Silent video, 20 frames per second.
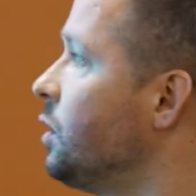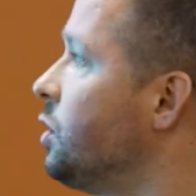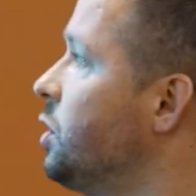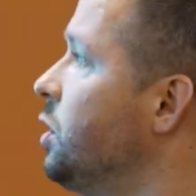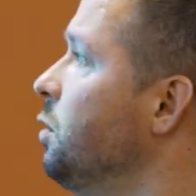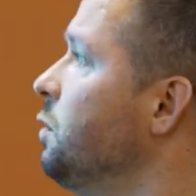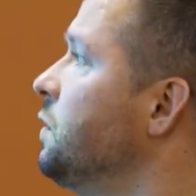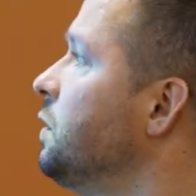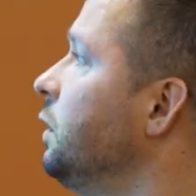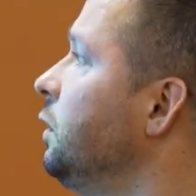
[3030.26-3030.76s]

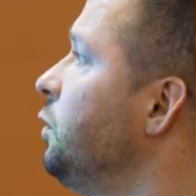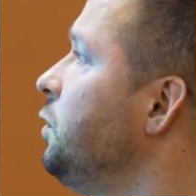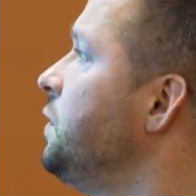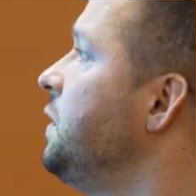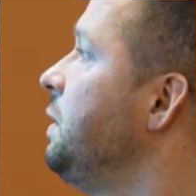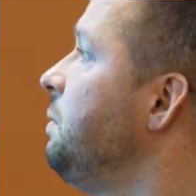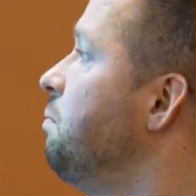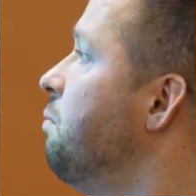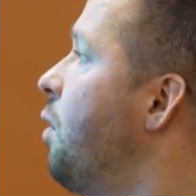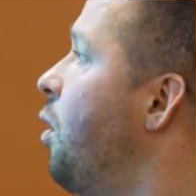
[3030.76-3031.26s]
She was
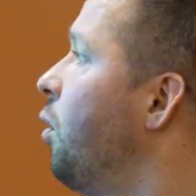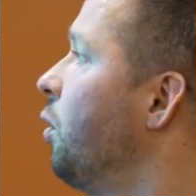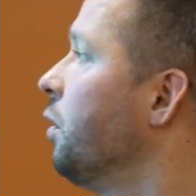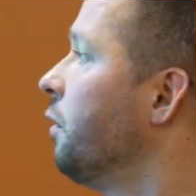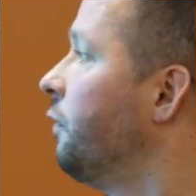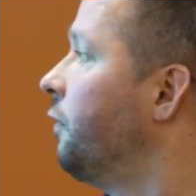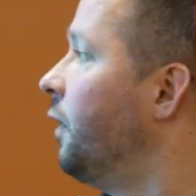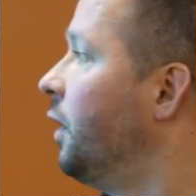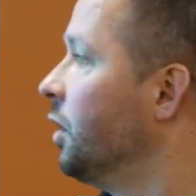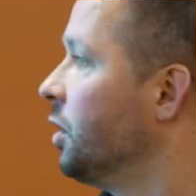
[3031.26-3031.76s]
losing
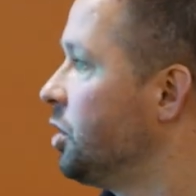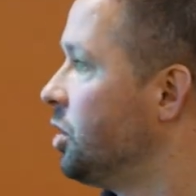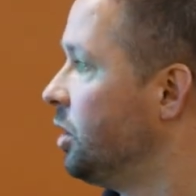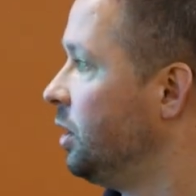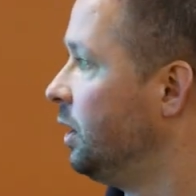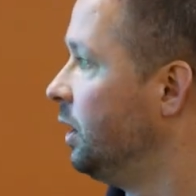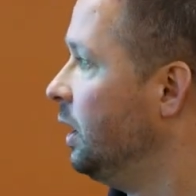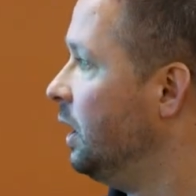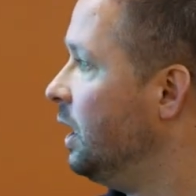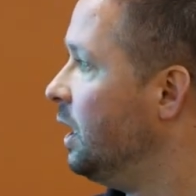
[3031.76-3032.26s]
motor
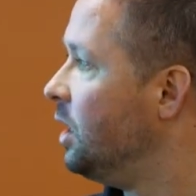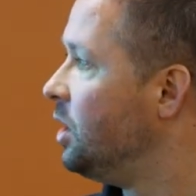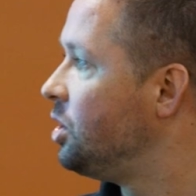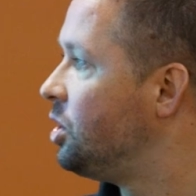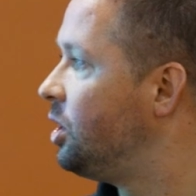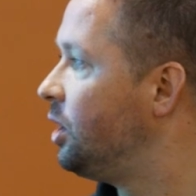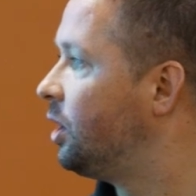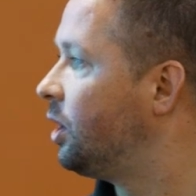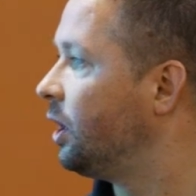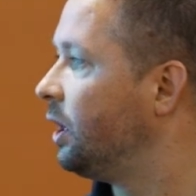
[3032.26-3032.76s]
function.
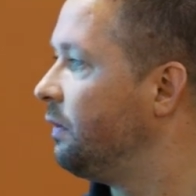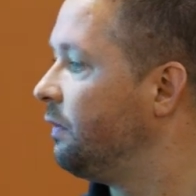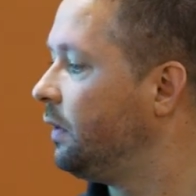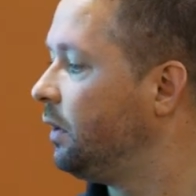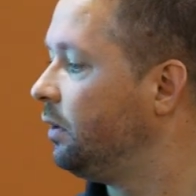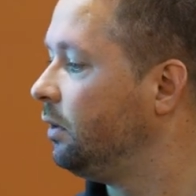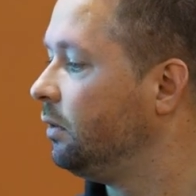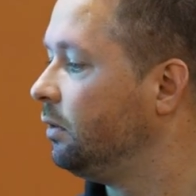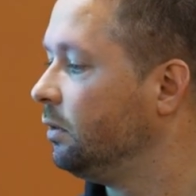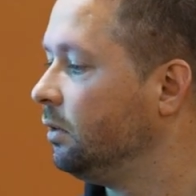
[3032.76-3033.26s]
She couldn't
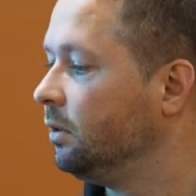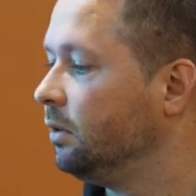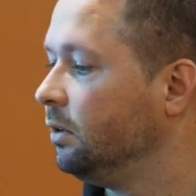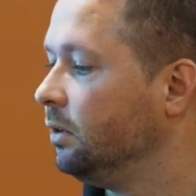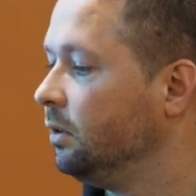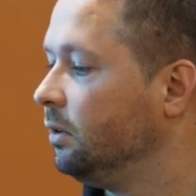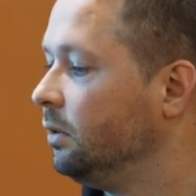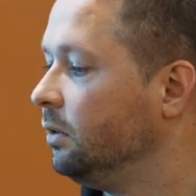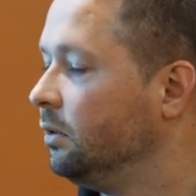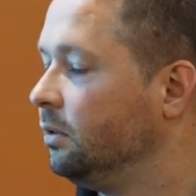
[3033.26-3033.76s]
even
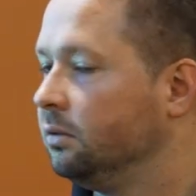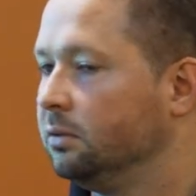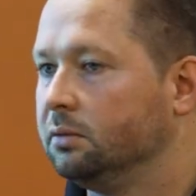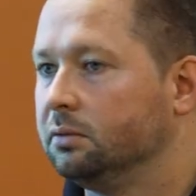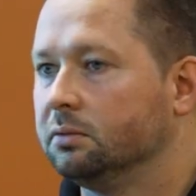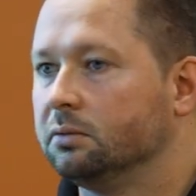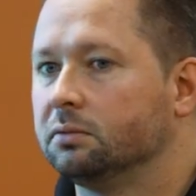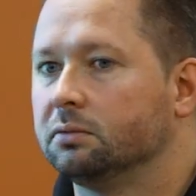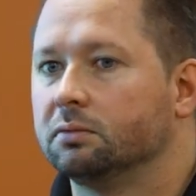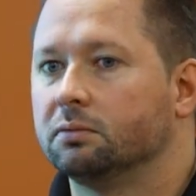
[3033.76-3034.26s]

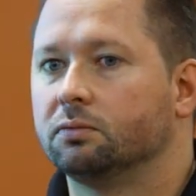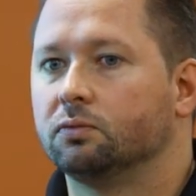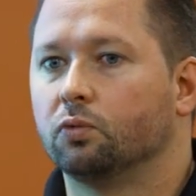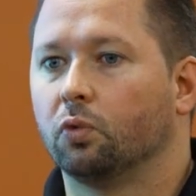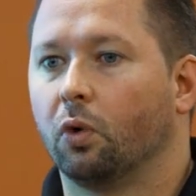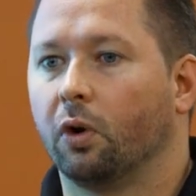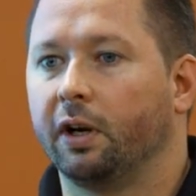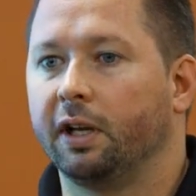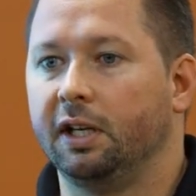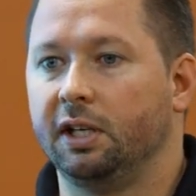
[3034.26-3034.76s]

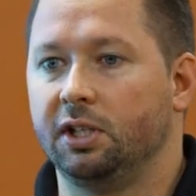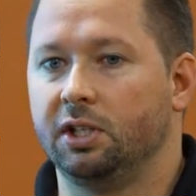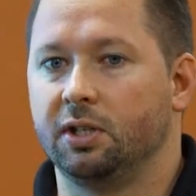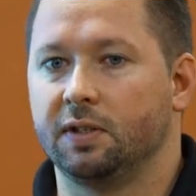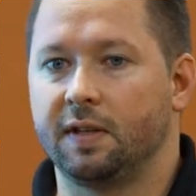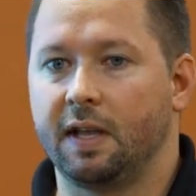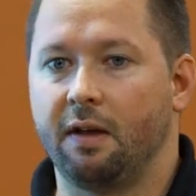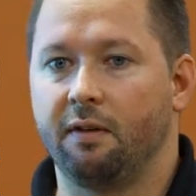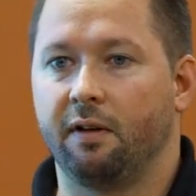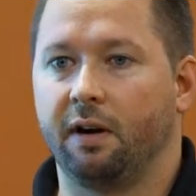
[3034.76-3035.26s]
write.
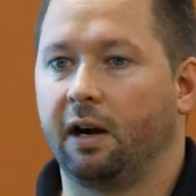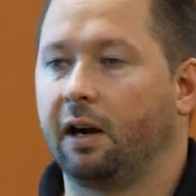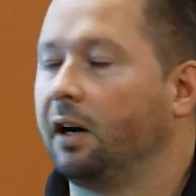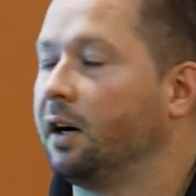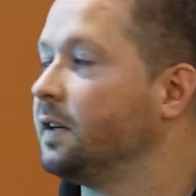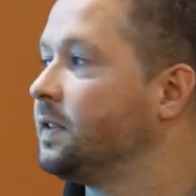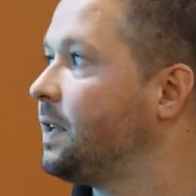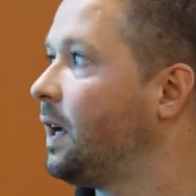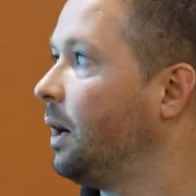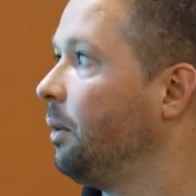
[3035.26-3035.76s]
She was having a
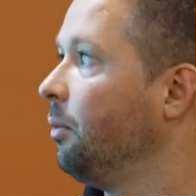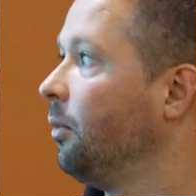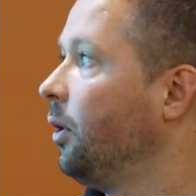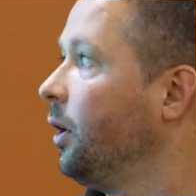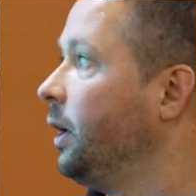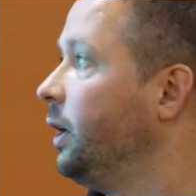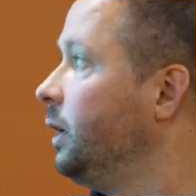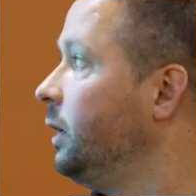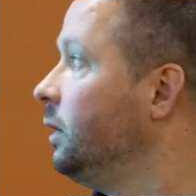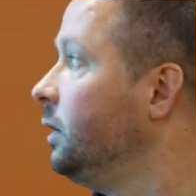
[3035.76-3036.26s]
hard time
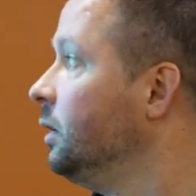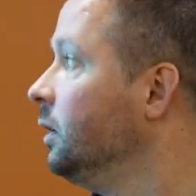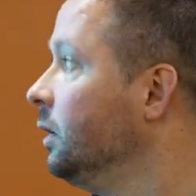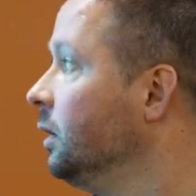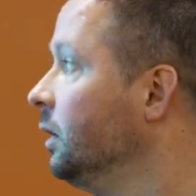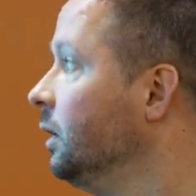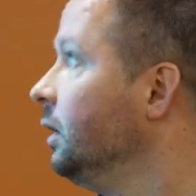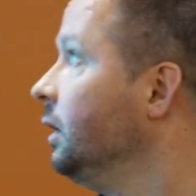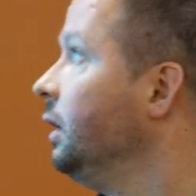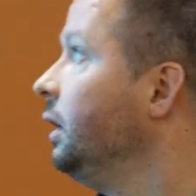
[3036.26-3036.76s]
writing
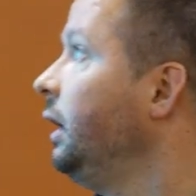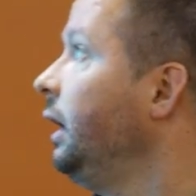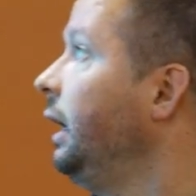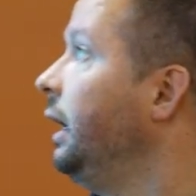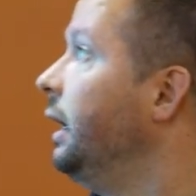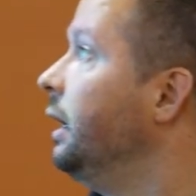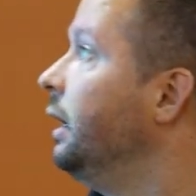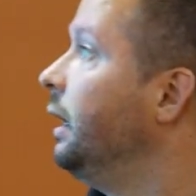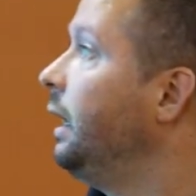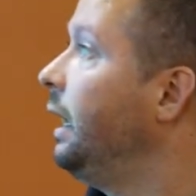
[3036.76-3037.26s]

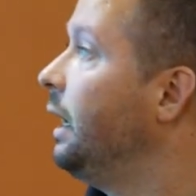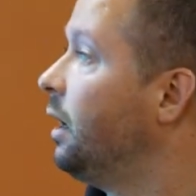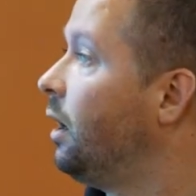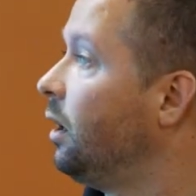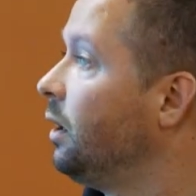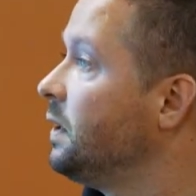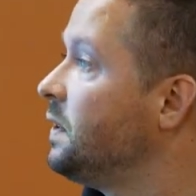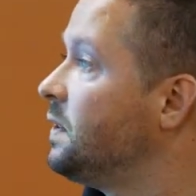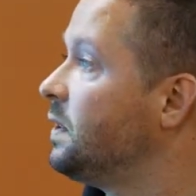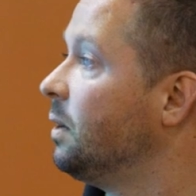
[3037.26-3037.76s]
and had
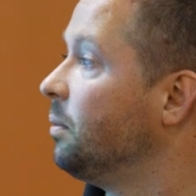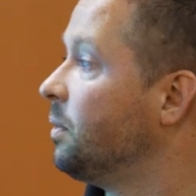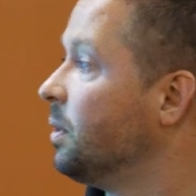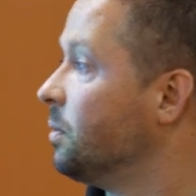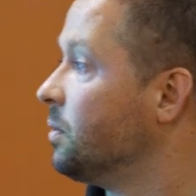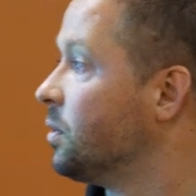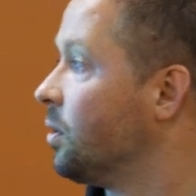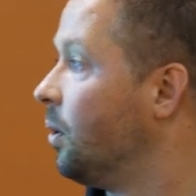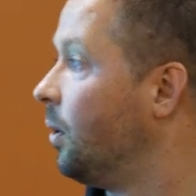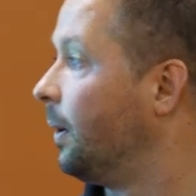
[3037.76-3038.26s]
all these
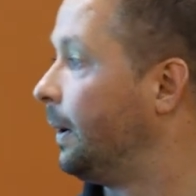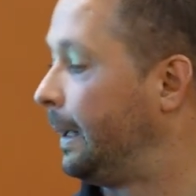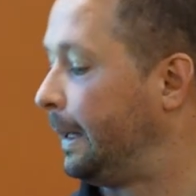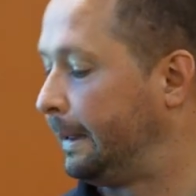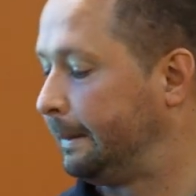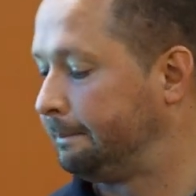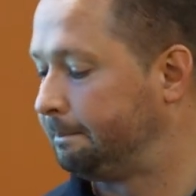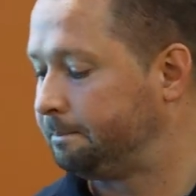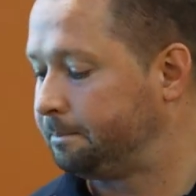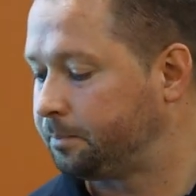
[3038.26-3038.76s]
symptoms going
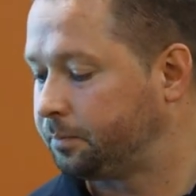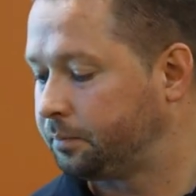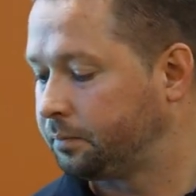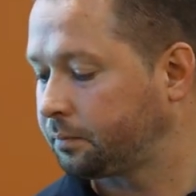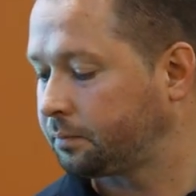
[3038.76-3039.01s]
on